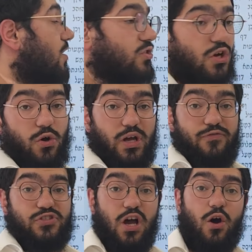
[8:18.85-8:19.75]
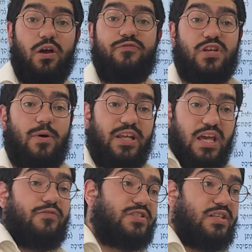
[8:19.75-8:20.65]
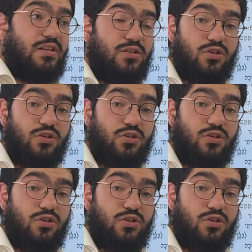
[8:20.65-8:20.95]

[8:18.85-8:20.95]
So if someone gives